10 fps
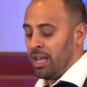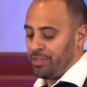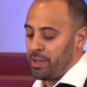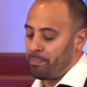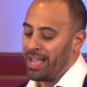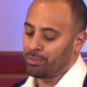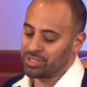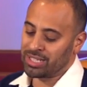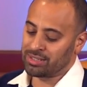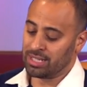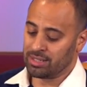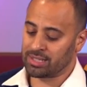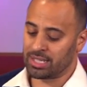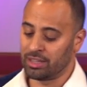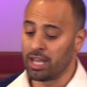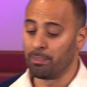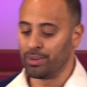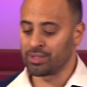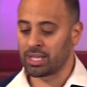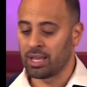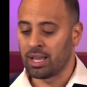The Bible says this in Numbers.